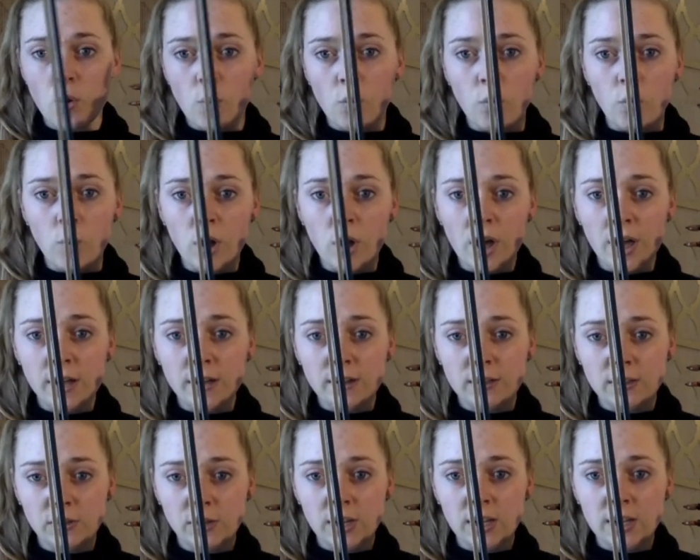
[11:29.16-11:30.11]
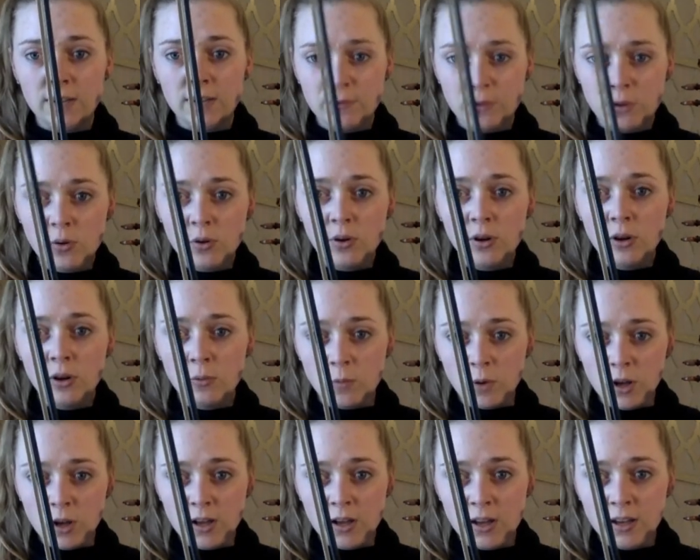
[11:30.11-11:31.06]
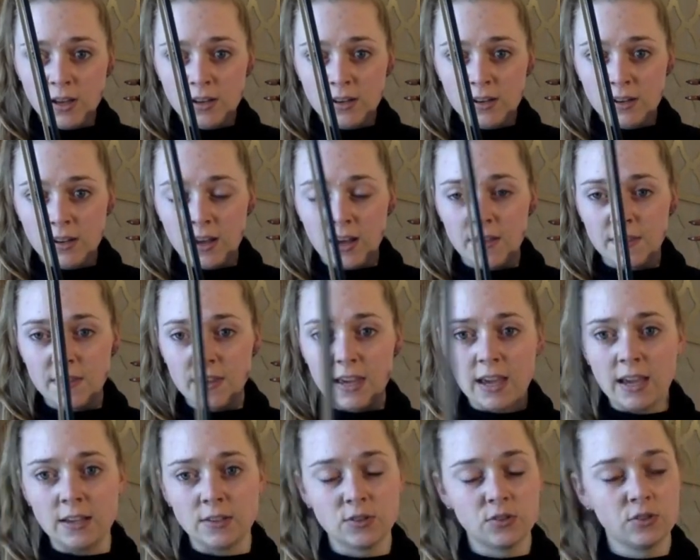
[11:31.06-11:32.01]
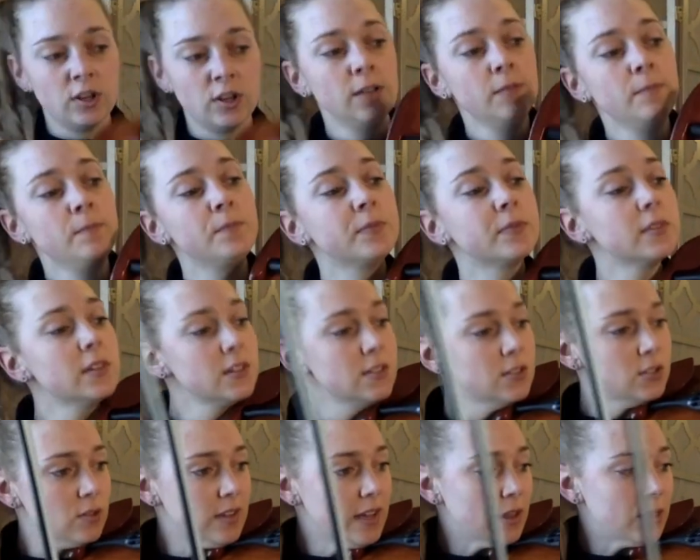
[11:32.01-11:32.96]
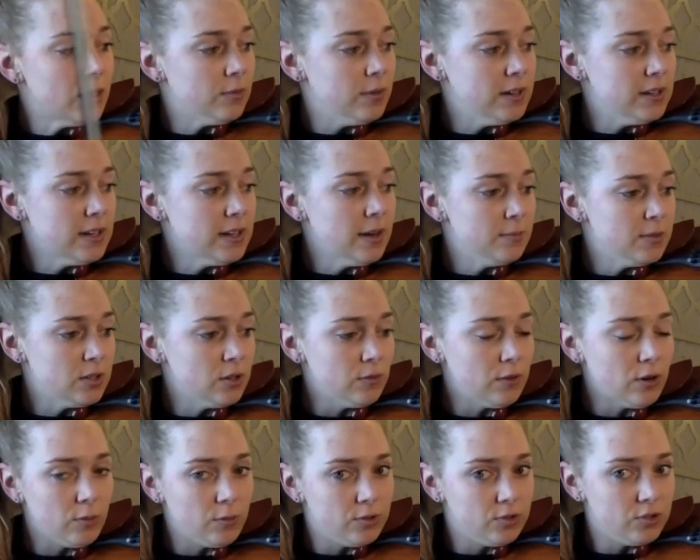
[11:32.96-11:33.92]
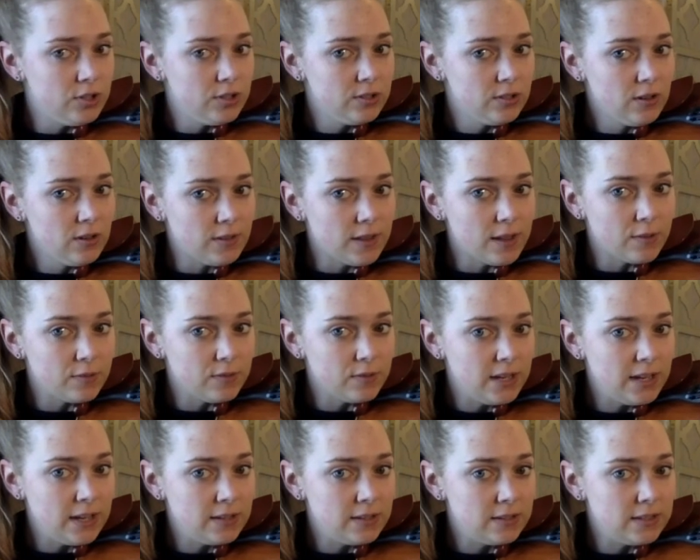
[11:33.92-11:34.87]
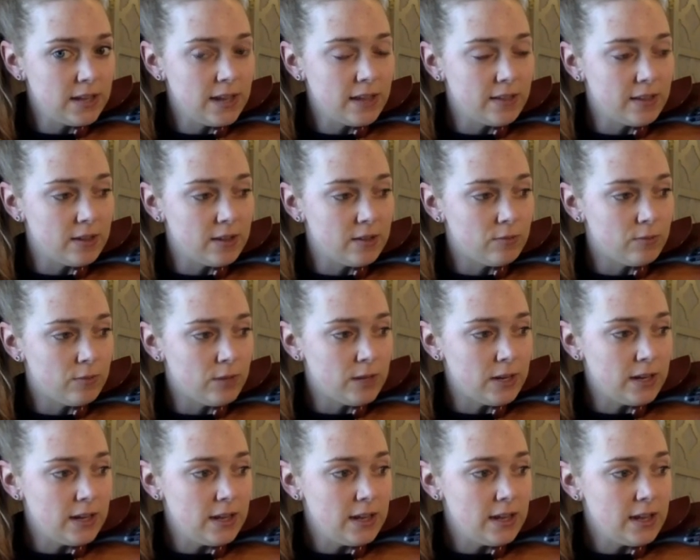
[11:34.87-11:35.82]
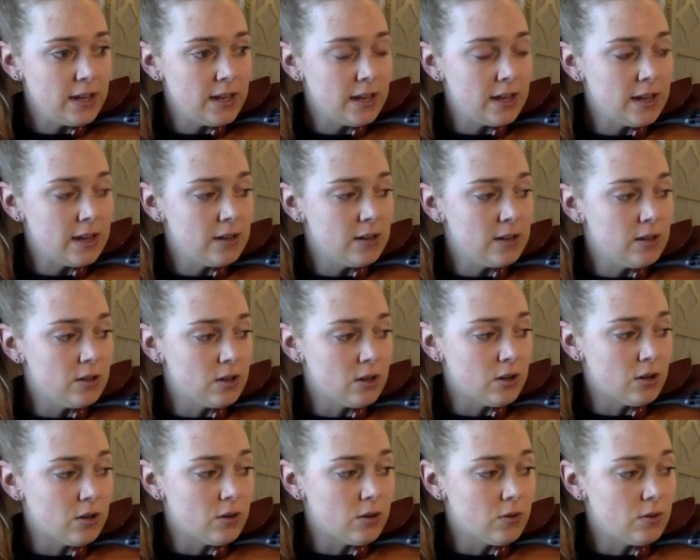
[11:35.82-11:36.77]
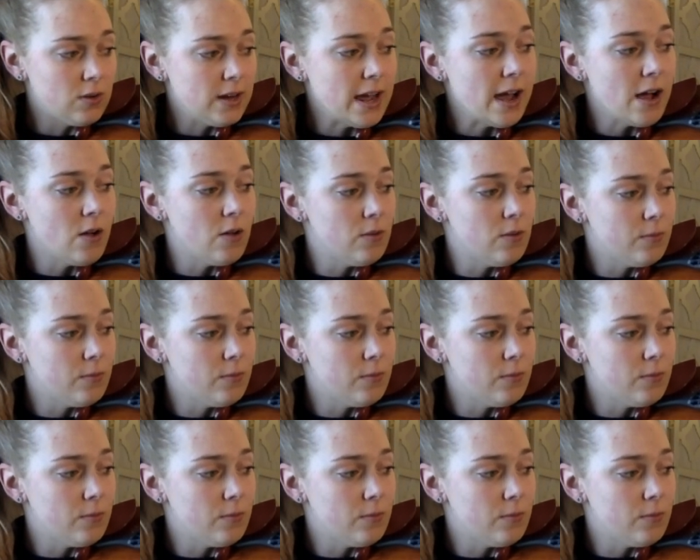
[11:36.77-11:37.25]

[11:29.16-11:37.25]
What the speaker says: 1, 3, 4, 1 on the A string. Let's do that 3 times in a row with just our left hand silent. Ready and go now.